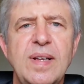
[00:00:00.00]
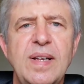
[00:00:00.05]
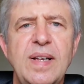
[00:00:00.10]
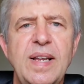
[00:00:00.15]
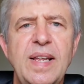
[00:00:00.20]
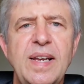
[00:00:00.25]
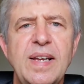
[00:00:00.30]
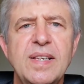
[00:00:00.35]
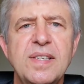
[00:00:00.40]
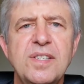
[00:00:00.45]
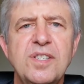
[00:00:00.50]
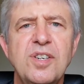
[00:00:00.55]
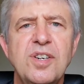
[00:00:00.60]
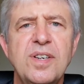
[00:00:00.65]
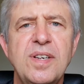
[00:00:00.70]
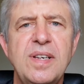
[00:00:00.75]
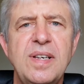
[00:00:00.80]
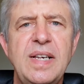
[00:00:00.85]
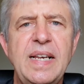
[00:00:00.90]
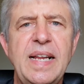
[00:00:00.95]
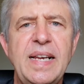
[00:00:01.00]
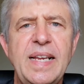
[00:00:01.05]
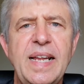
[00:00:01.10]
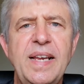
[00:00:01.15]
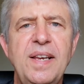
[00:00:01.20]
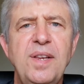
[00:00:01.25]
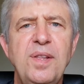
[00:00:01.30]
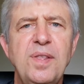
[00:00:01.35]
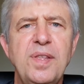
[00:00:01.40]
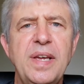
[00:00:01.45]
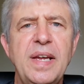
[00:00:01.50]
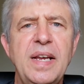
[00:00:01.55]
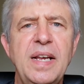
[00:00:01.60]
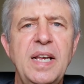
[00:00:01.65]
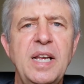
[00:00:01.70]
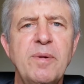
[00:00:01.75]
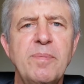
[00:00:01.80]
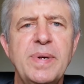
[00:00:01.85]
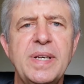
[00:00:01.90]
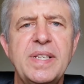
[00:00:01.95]
Let us not let anything
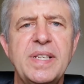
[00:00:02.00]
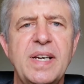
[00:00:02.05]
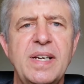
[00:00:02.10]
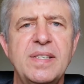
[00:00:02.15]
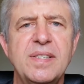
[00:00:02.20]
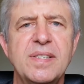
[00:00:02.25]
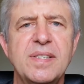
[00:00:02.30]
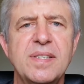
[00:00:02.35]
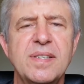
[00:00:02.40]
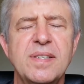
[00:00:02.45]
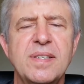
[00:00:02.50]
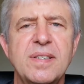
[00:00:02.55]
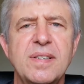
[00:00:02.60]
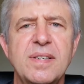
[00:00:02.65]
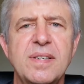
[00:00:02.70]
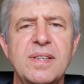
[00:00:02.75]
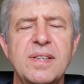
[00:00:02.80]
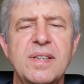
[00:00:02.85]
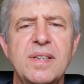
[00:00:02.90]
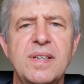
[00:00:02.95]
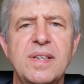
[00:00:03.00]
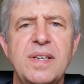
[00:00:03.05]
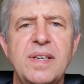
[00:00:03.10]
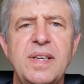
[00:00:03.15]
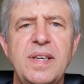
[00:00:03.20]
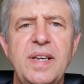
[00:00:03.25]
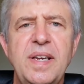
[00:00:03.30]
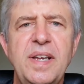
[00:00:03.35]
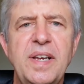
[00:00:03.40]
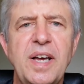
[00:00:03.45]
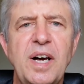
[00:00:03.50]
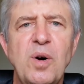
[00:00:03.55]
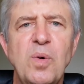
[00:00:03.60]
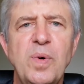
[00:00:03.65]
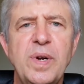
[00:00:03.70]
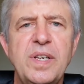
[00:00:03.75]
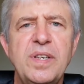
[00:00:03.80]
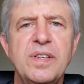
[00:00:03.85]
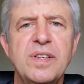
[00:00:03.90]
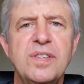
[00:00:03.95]
limit us in our
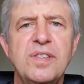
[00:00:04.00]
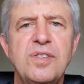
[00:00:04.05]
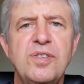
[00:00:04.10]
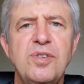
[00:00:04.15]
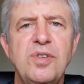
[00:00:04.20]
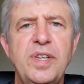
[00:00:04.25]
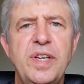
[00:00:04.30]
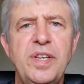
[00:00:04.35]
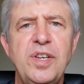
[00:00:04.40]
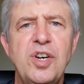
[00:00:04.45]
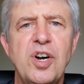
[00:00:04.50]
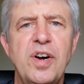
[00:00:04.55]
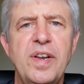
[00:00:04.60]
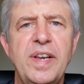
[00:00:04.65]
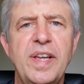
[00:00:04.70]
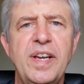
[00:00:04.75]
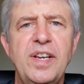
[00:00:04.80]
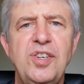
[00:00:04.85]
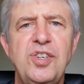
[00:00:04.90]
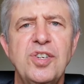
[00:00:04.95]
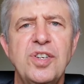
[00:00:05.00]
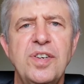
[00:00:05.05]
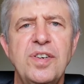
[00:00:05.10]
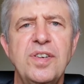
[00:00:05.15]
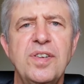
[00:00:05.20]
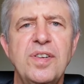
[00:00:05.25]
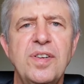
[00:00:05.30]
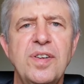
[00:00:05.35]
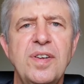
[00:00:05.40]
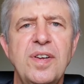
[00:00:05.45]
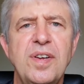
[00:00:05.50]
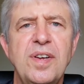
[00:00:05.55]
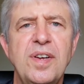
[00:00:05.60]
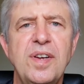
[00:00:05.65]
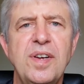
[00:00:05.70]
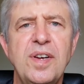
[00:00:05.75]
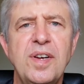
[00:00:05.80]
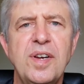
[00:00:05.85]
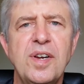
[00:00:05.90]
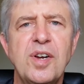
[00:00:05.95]
witness to the incarnation,
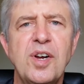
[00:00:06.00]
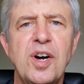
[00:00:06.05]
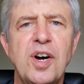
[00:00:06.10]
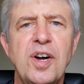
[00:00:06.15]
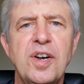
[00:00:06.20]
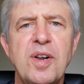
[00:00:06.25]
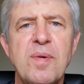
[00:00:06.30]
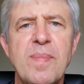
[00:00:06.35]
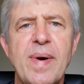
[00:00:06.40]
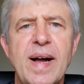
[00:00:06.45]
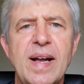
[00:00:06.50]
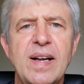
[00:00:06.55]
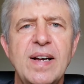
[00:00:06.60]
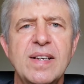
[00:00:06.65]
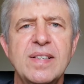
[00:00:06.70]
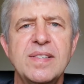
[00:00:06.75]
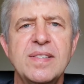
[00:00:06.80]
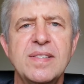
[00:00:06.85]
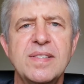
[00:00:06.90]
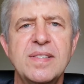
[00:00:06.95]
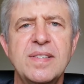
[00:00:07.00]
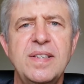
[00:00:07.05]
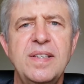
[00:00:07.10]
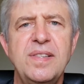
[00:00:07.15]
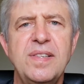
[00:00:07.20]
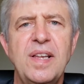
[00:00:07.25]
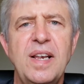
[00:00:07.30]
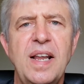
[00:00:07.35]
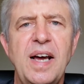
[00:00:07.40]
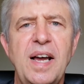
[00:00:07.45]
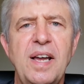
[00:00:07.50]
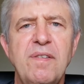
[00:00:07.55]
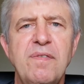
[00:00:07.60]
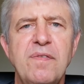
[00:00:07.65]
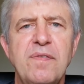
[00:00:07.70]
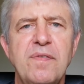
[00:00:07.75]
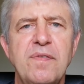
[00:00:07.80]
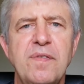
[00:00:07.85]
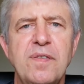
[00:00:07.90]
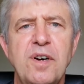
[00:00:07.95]
God among us in the
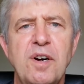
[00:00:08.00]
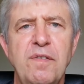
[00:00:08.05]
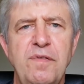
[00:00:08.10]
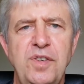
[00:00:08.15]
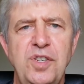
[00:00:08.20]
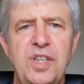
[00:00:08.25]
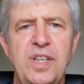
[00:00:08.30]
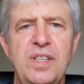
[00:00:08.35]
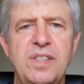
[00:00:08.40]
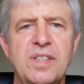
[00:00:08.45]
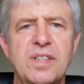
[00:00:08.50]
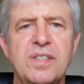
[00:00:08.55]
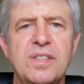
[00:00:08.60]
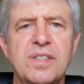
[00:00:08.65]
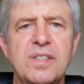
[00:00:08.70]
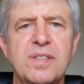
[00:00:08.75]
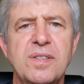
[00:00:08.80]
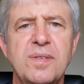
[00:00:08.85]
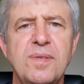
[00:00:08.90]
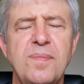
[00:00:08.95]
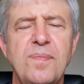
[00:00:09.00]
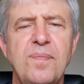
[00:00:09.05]
life of Jesus.